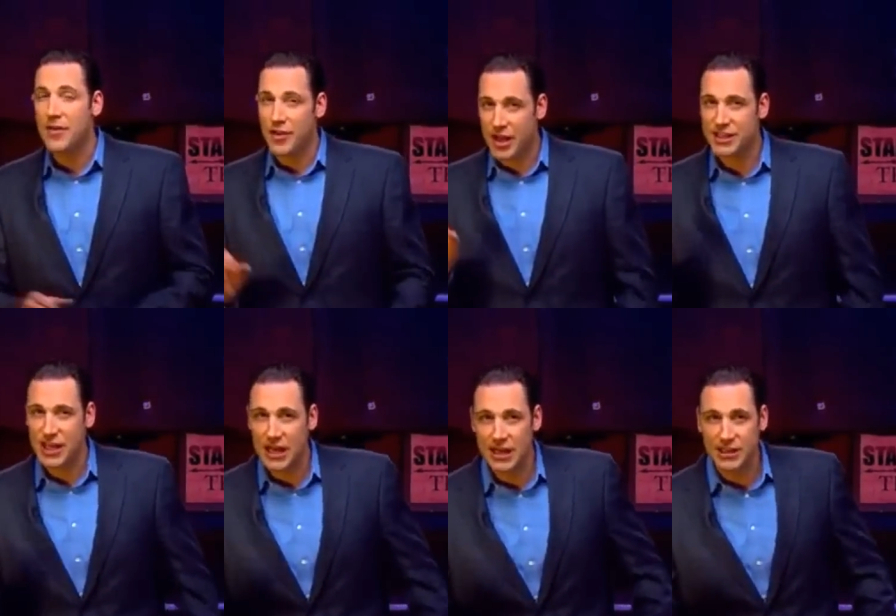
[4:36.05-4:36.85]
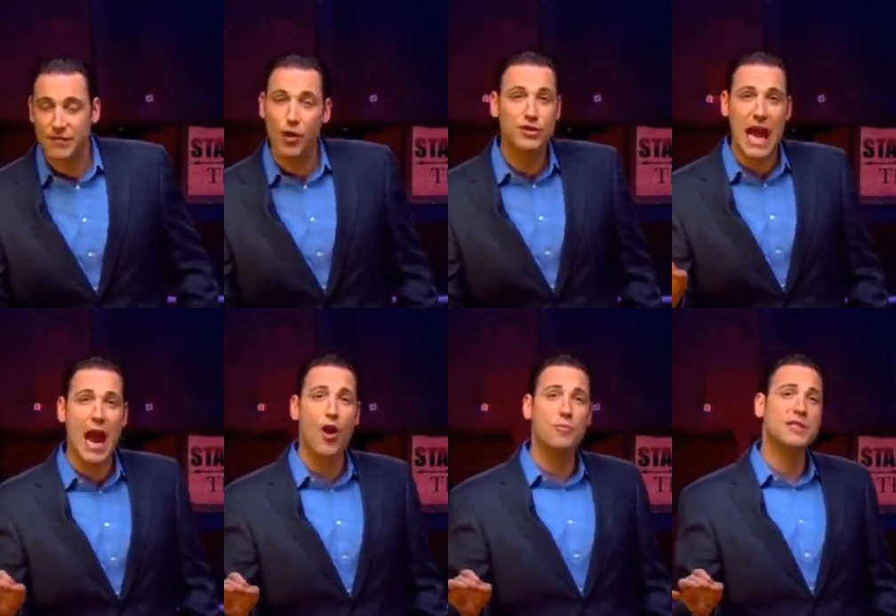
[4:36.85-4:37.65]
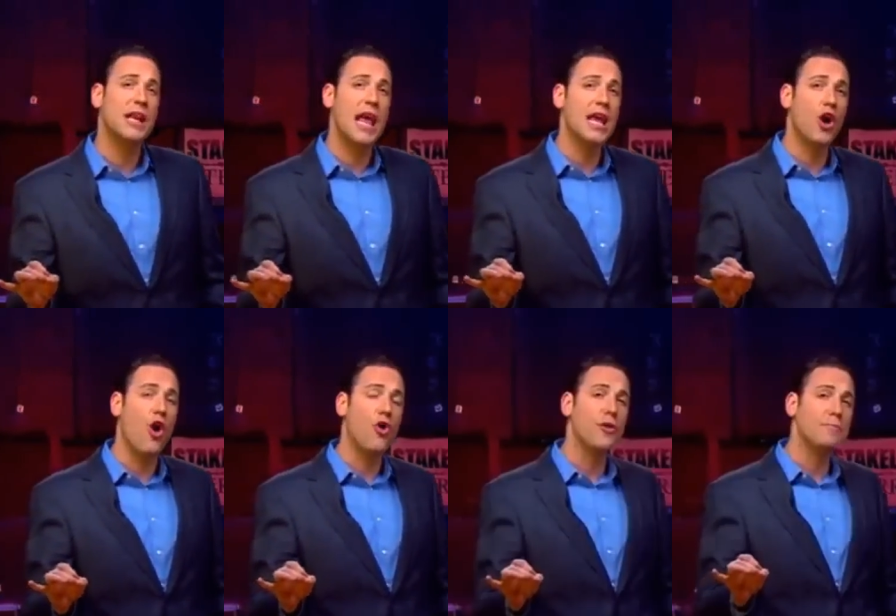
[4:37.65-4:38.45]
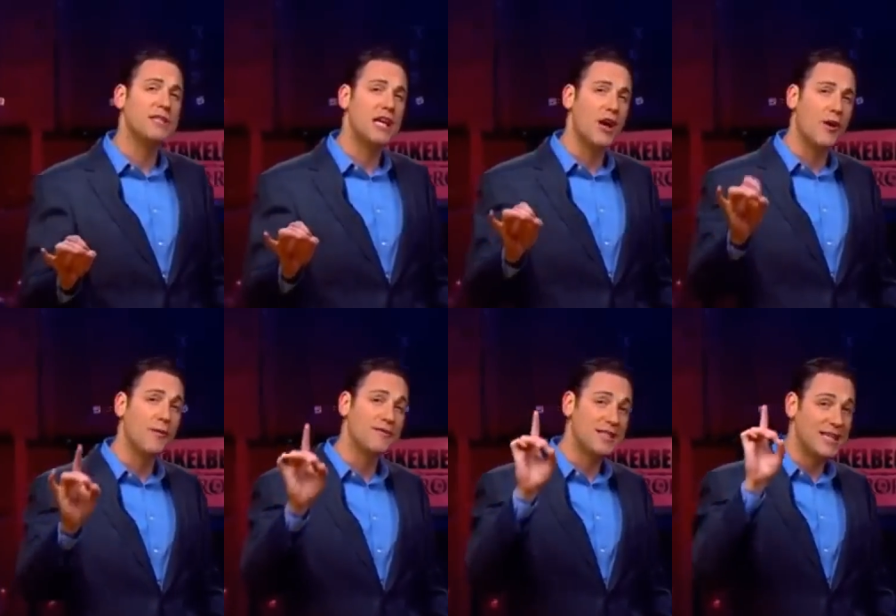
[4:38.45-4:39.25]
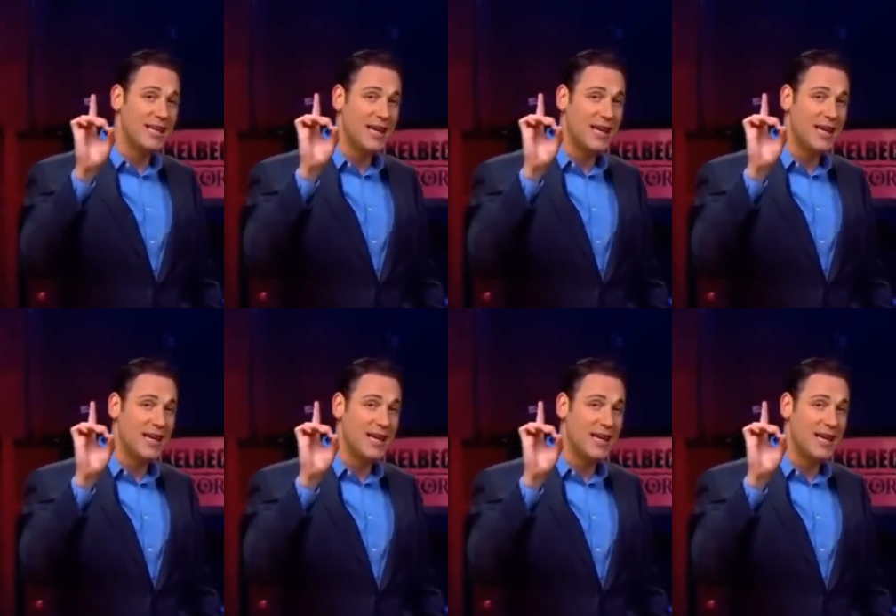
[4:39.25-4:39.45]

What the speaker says: The descendants of those Arabs today call themselves